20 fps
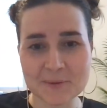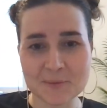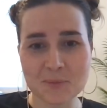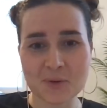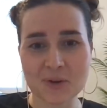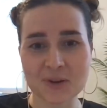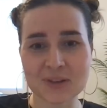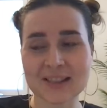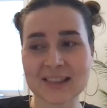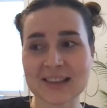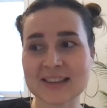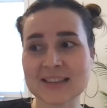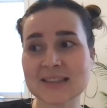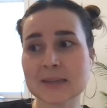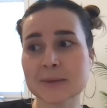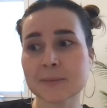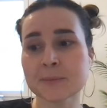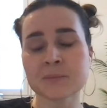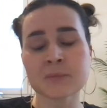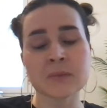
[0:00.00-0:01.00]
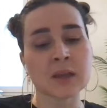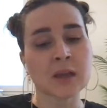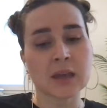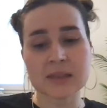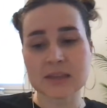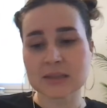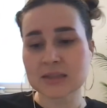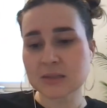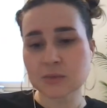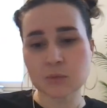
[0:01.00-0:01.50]
pointless. And
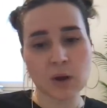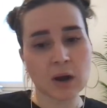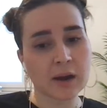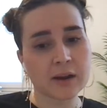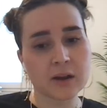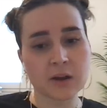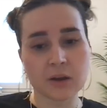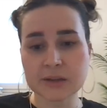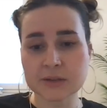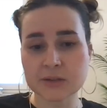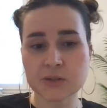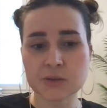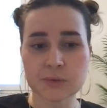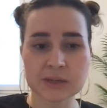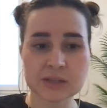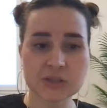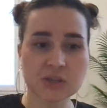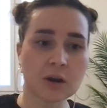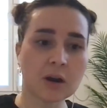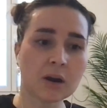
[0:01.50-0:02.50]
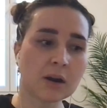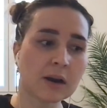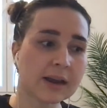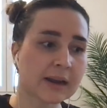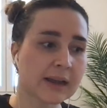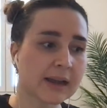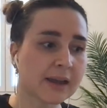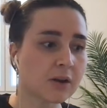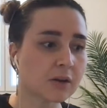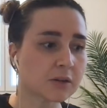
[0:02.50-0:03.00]
this is where I got into HR,
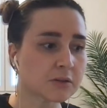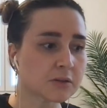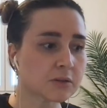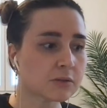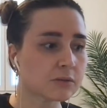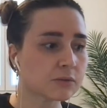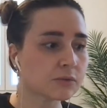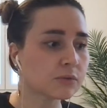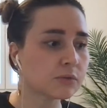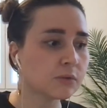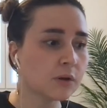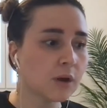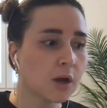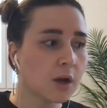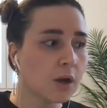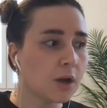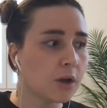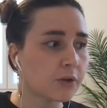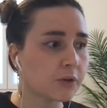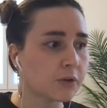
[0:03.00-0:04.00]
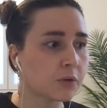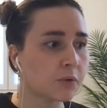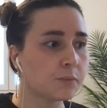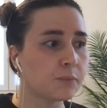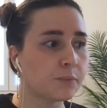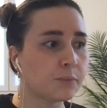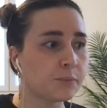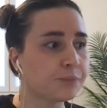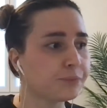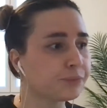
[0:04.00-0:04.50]
and I got to, you know,
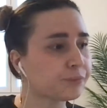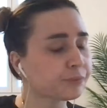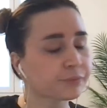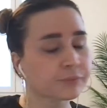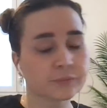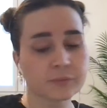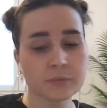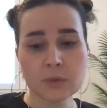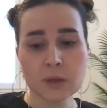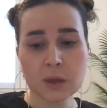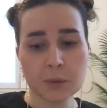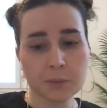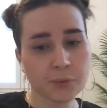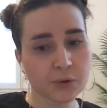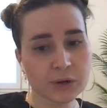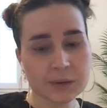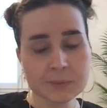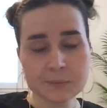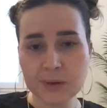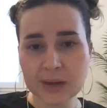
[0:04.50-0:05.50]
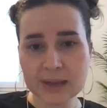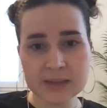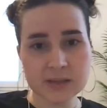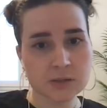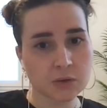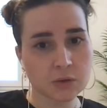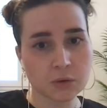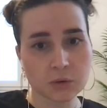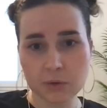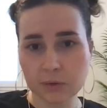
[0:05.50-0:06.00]
put in place
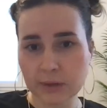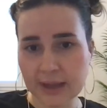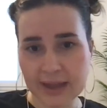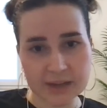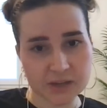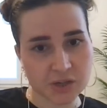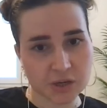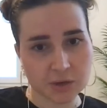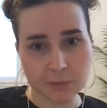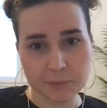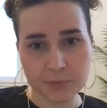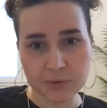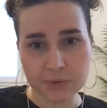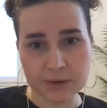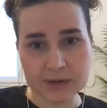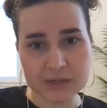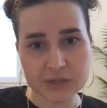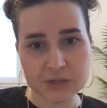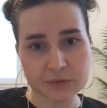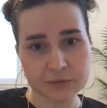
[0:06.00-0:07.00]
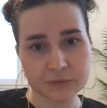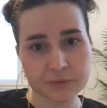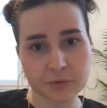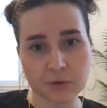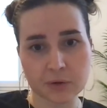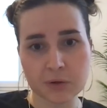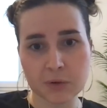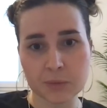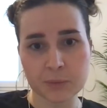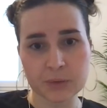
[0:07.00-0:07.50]
the whole HR operation for a
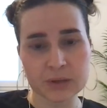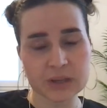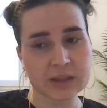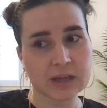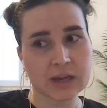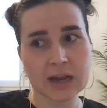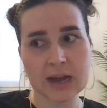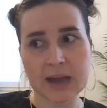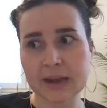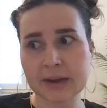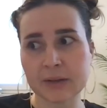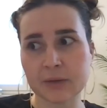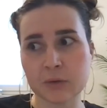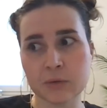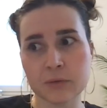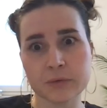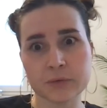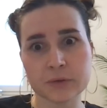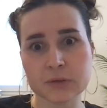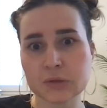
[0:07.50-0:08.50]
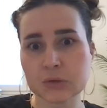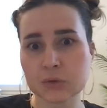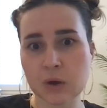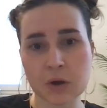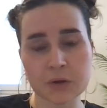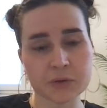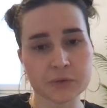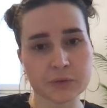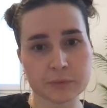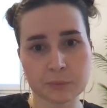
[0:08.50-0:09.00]
company that had over
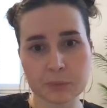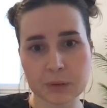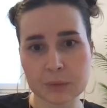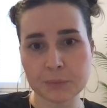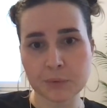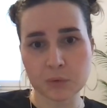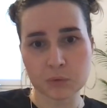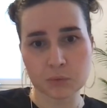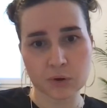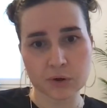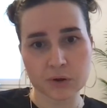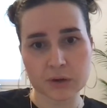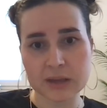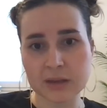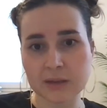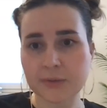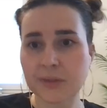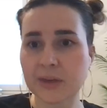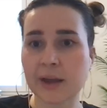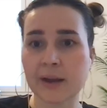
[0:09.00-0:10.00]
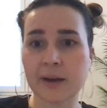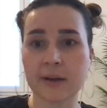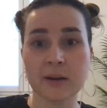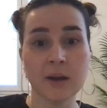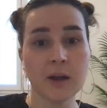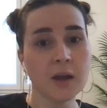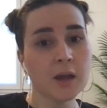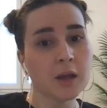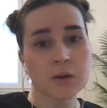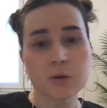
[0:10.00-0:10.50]
200 people working there,
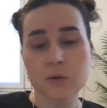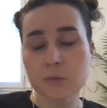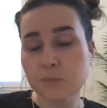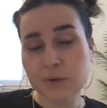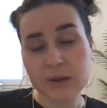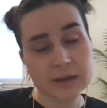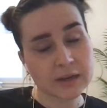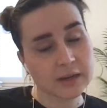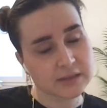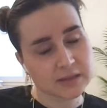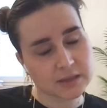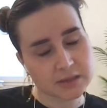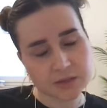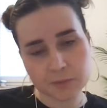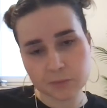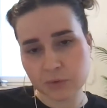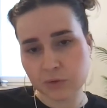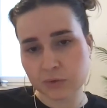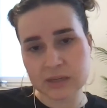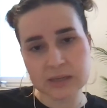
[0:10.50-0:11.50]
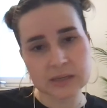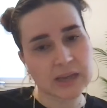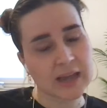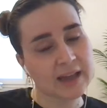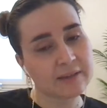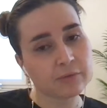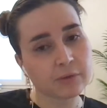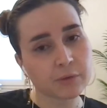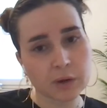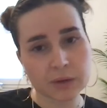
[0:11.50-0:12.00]
completely distributed,
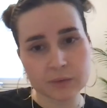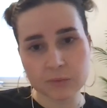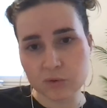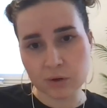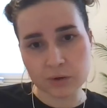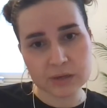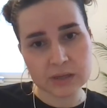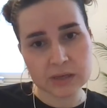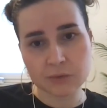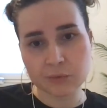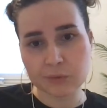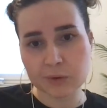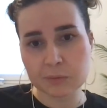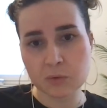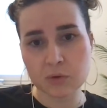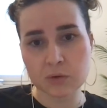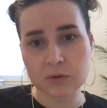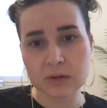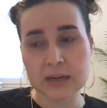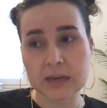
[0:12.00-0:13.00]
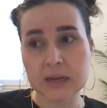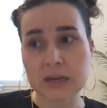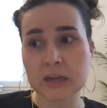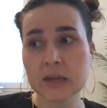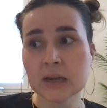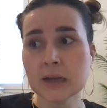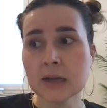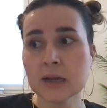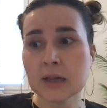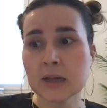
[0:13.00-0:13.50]
everyone working
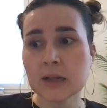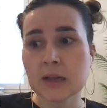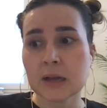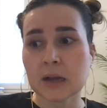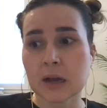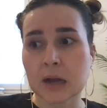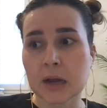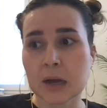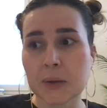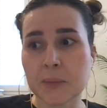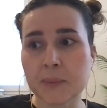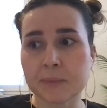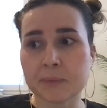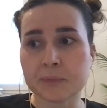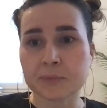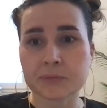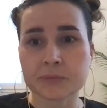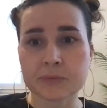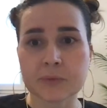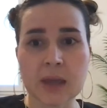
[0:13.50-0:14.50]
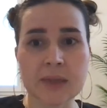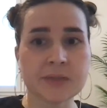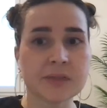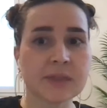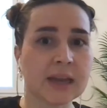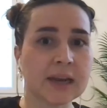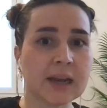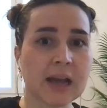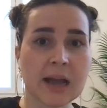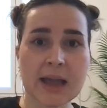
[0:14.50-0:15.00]
remotely. And
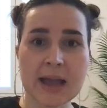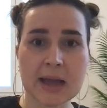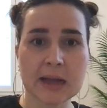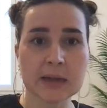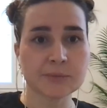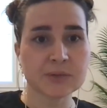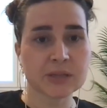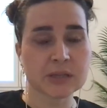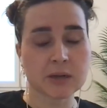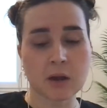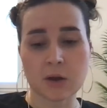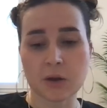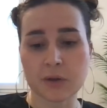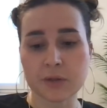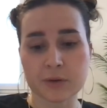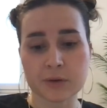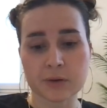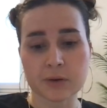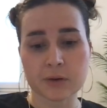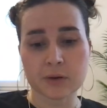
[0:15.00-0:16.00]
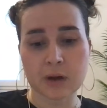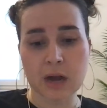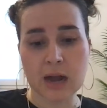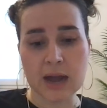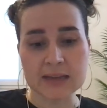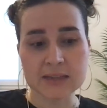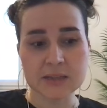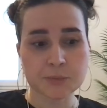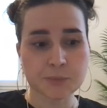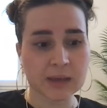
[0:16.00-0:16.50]
then I helped in other
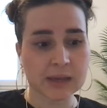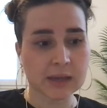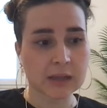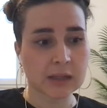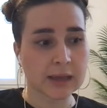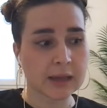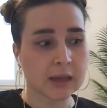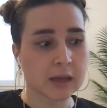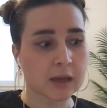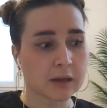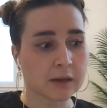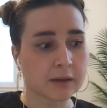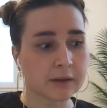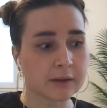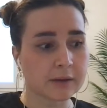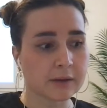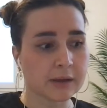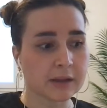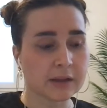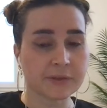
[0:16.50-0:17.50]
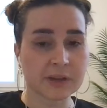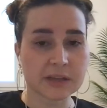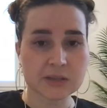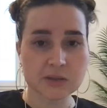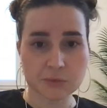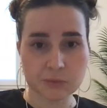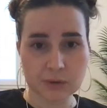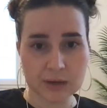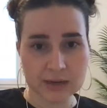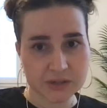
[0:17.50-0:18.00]
aspects like
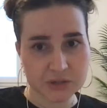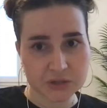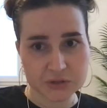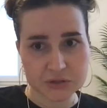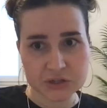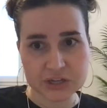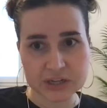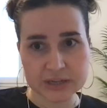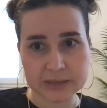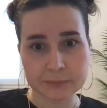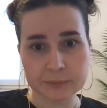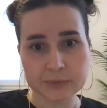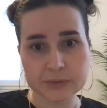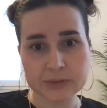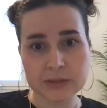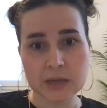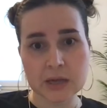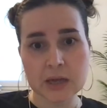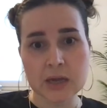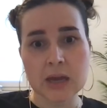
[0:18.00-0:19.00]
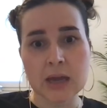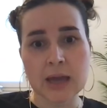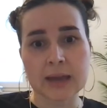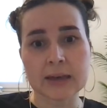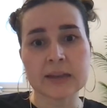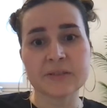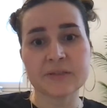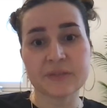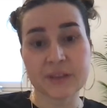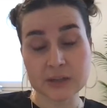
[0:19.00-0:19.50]
investor relationships.
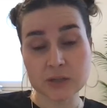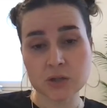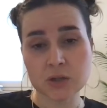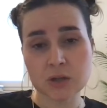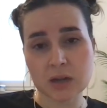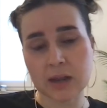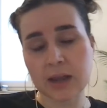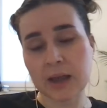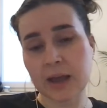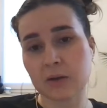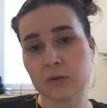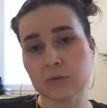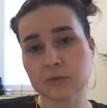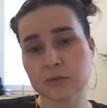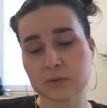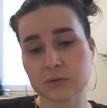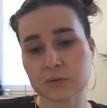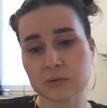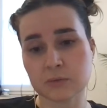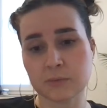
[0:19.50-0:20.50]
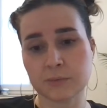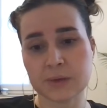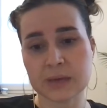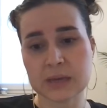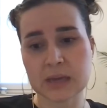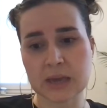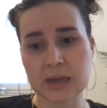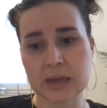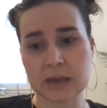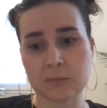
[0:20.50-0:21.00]
And eventually I also
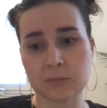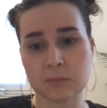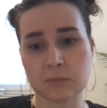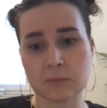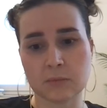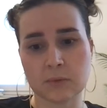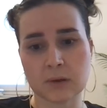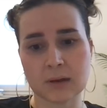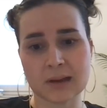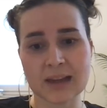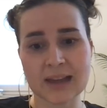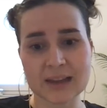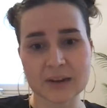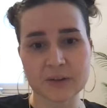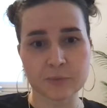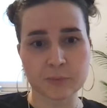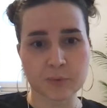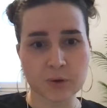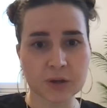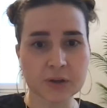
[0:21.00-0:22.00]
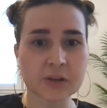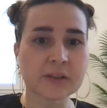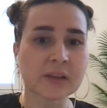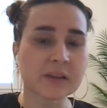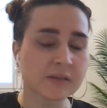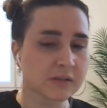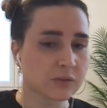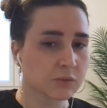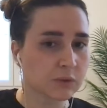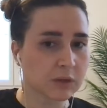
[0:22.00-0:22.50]
became head of product
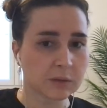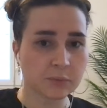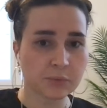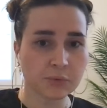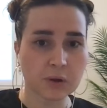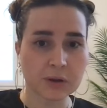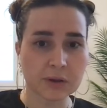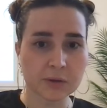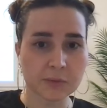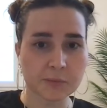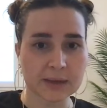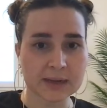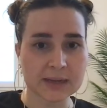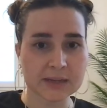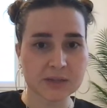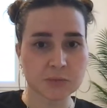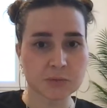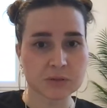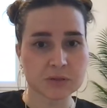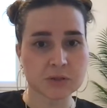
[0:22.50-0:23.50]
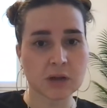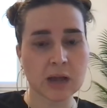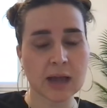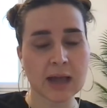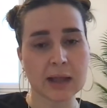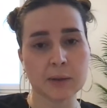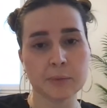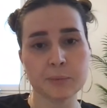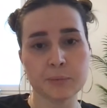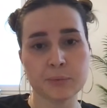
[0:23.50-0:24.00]
and doing product management to
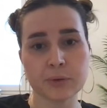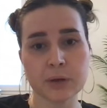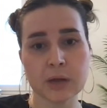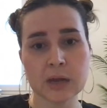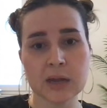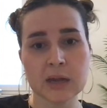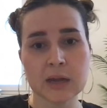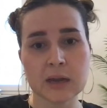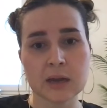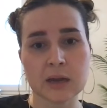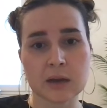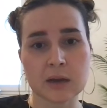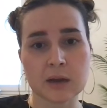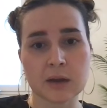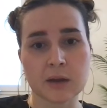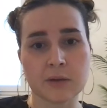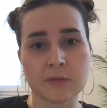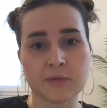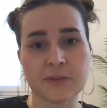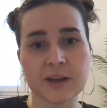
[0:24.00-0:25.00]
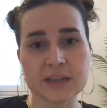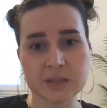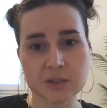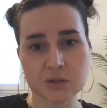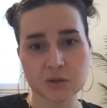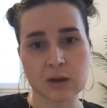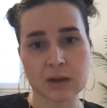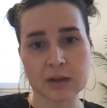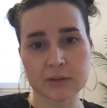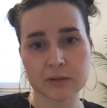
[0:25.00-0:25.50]
help fast
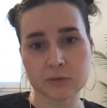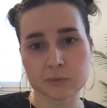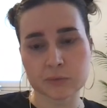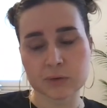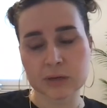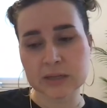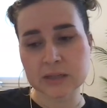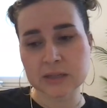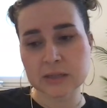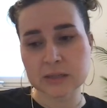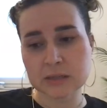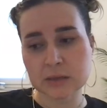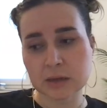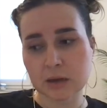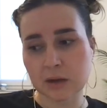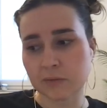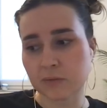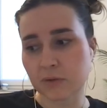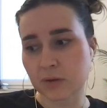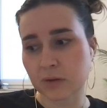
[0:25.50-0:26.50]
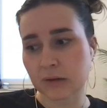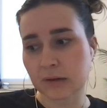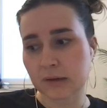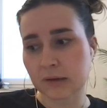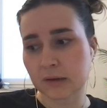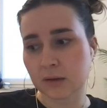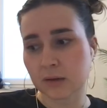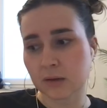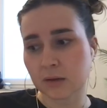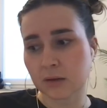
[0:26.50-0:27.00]
track the release of
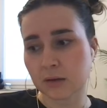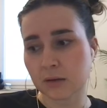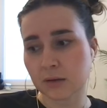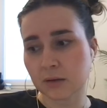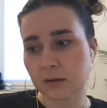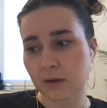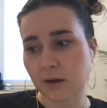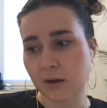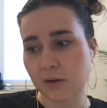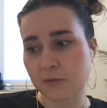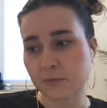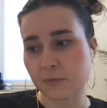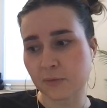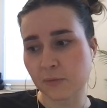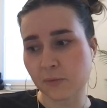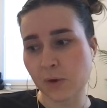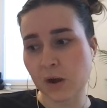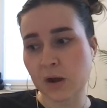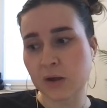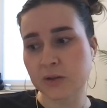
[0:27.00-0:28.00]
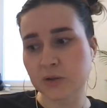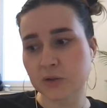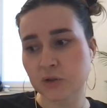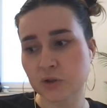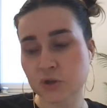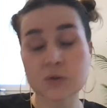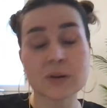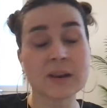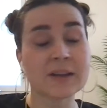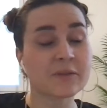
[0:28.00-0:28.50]
what
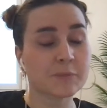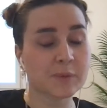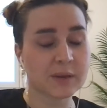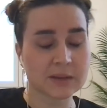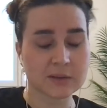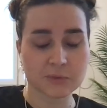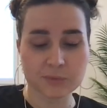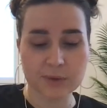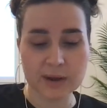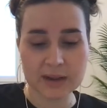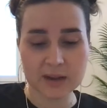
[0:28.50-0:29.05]
should have been a